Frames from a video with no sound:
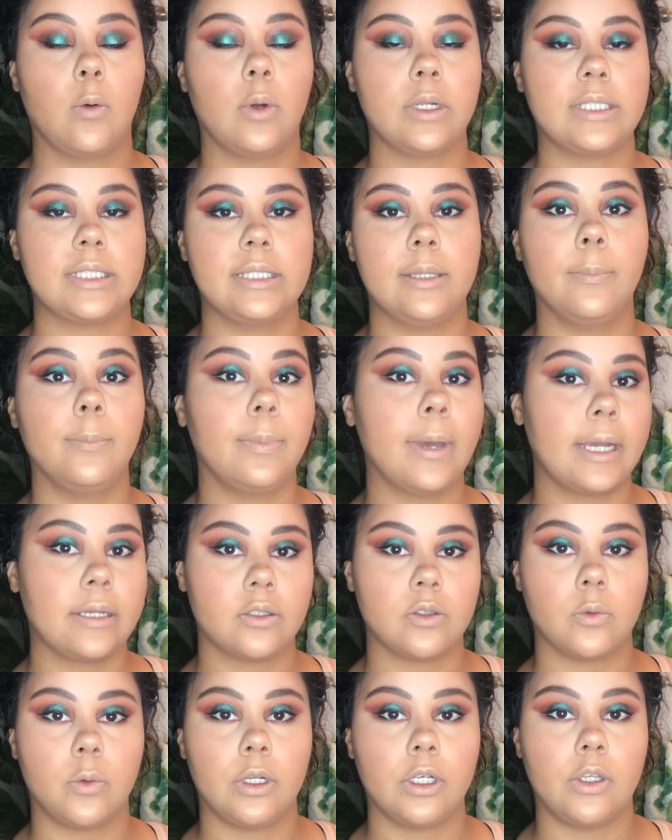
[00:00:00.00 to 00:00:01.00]
what's the
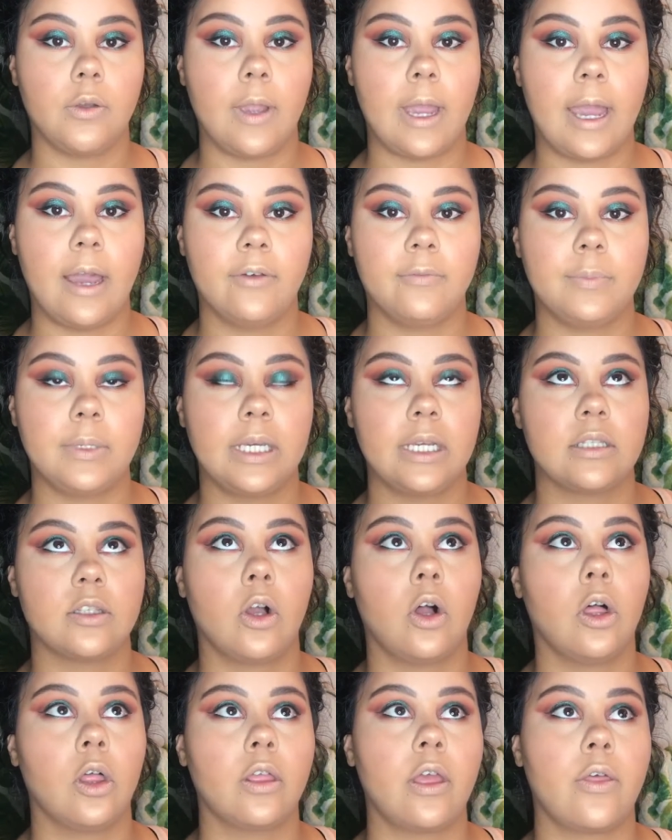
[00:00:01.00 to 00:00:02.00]
best one you have, because
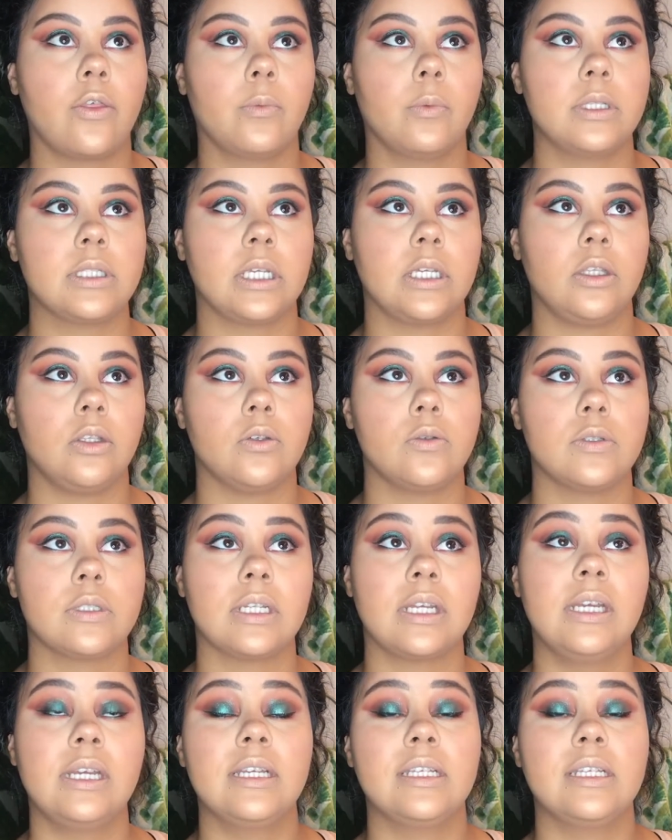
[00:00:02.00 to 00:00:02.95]
all the other ones I used